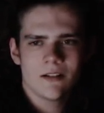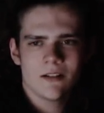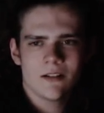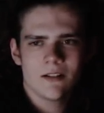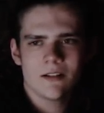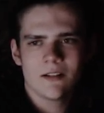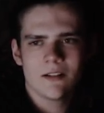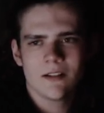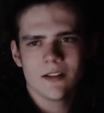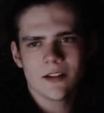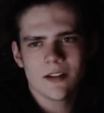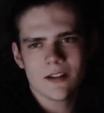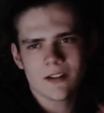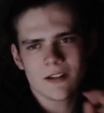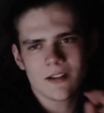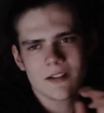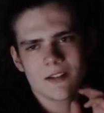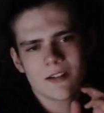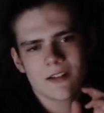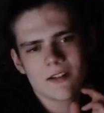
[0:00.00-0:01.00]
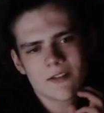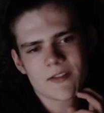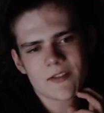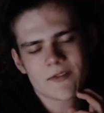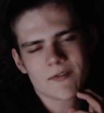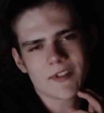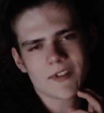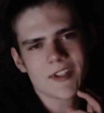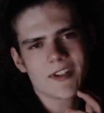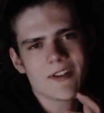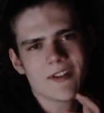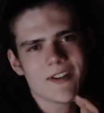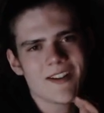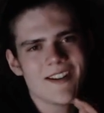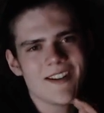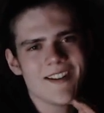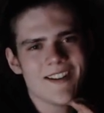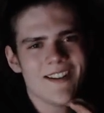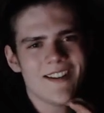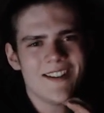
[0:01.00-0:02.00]
Yeah, nothing else is really going
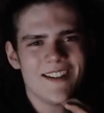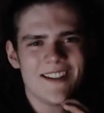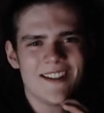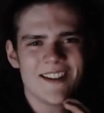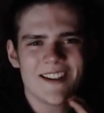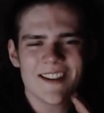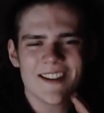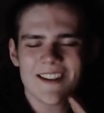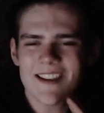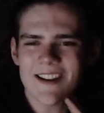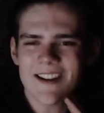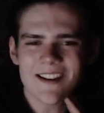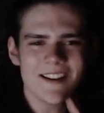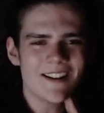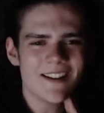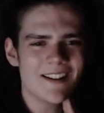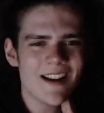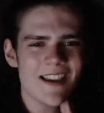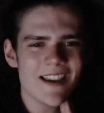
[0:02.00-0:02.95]
on. Yeah, all right.